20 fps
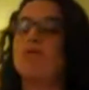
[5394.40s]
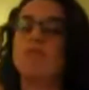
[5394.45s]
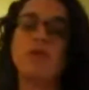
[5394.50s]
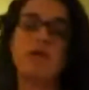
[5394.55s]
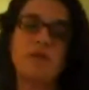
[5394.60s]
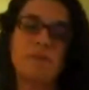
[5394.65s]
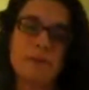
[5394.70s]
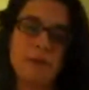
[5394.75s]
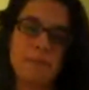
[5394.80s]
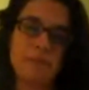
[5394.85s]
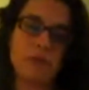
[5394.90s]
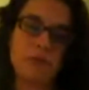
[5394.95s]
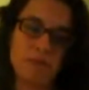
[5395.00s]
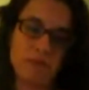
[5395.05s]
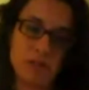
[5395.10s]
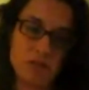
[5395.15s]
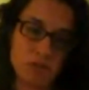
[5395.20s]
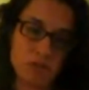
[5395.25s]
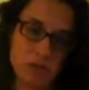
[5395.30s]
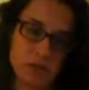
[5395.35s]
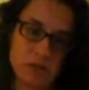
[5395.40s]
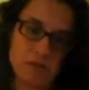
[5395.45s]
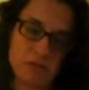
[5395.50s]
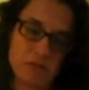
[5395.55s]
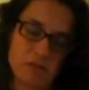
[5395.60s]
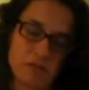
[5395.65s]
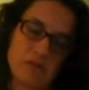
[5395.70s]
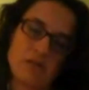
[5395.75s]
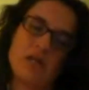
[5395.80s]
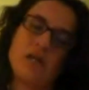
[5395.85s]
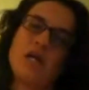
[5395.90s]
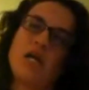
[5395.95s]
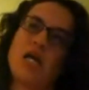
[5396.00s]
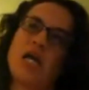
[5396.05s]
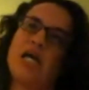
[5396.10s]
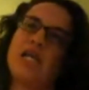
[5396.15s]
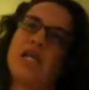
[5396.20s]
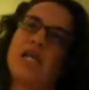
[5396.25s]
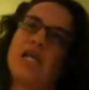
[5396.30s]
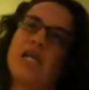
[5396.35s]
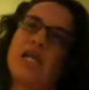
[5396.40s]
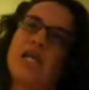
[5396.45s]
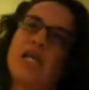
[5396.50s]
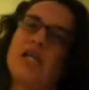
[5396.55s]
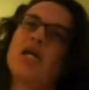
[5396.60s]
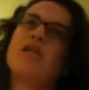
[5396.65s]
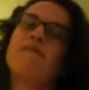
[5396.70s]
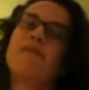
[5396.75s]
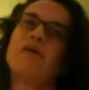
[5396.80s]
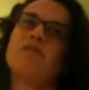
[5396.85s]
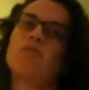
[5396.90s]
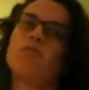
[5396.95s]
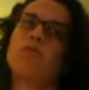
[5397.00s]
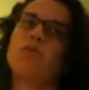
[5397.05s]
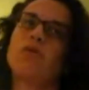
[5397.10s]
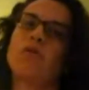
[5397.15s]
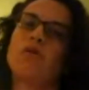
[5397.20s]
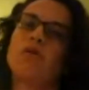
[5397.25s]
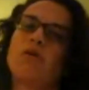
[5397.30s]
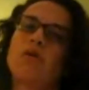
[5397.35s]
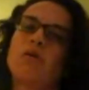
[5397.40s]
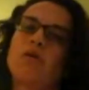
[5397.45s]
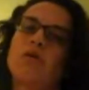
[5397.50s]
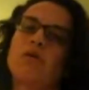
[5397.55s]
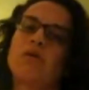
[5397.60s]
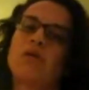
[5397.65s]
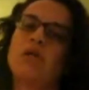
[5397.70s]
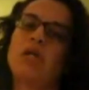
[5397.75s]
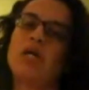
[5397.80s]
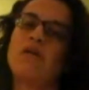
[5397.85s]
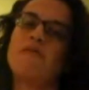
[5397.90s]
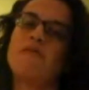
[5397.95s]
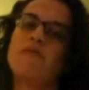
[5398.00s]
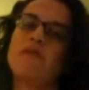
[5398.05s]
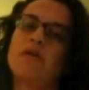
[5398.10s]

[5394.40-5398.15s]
3 million people of interest, and none of us were